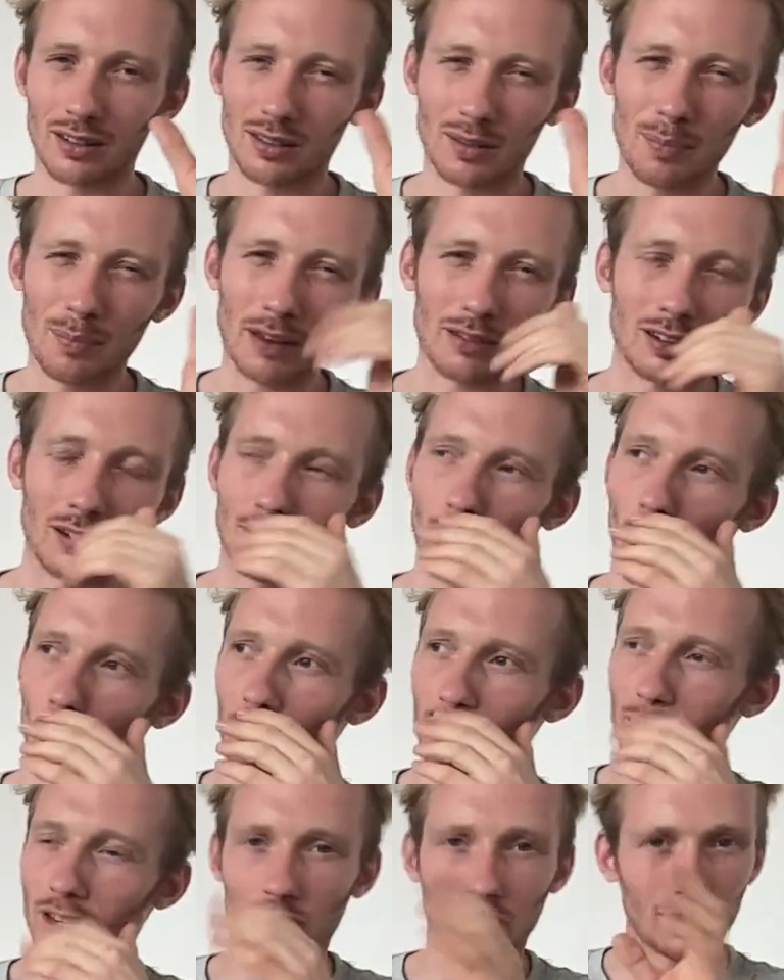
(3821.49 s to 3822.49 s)
messy
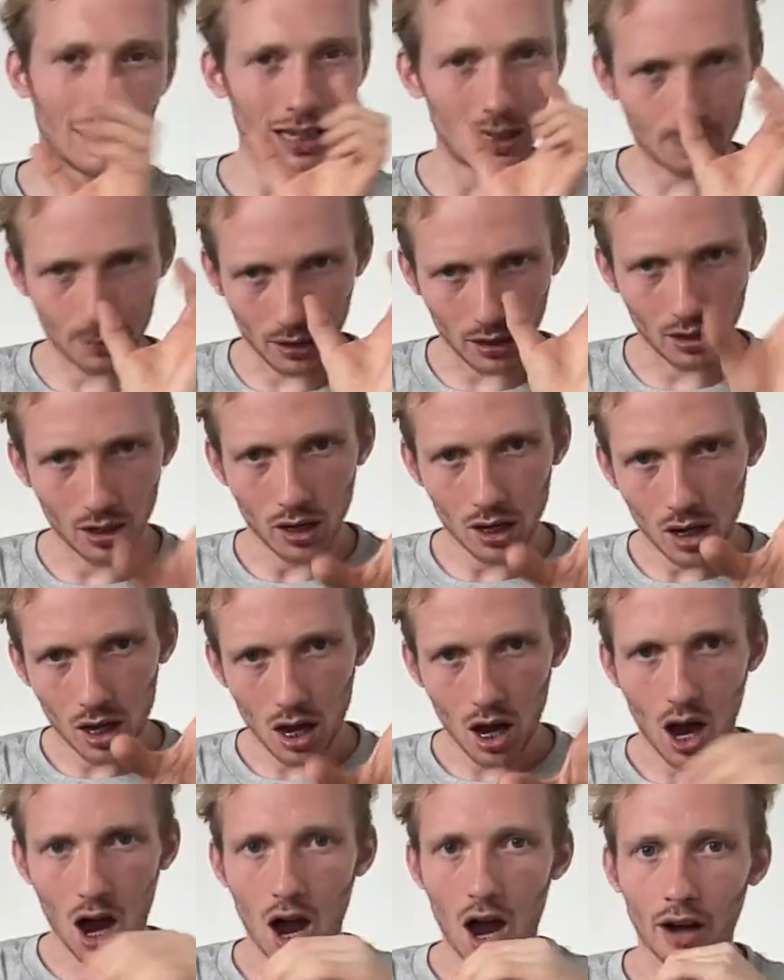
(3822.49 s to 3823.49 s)
moments and just keep it
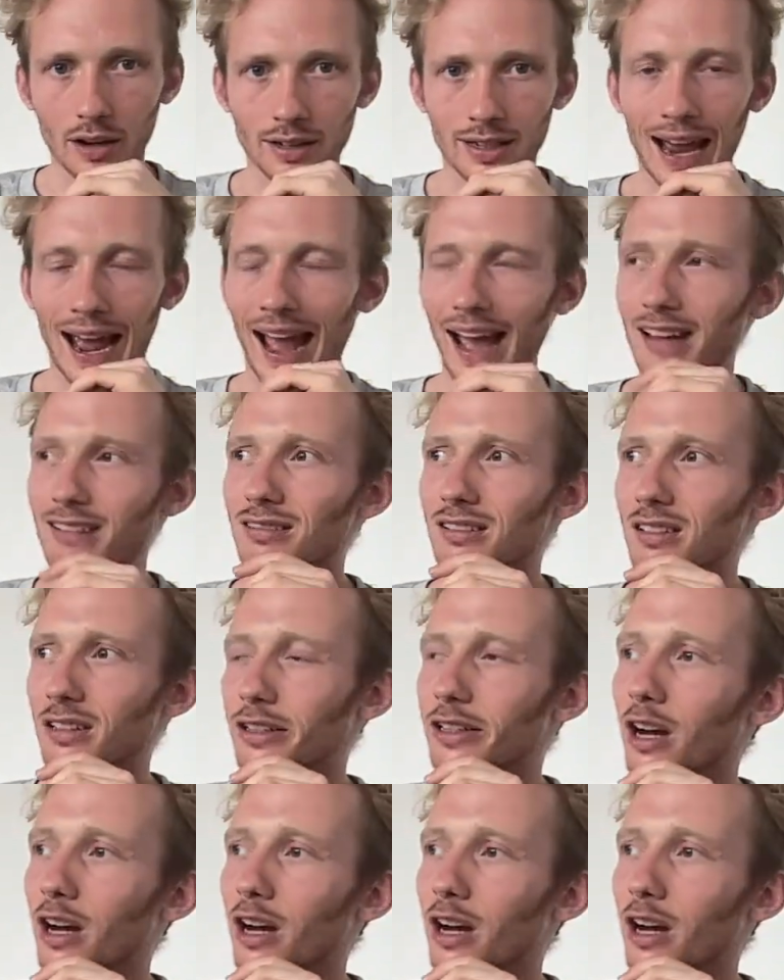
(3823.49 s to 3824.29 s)
on task.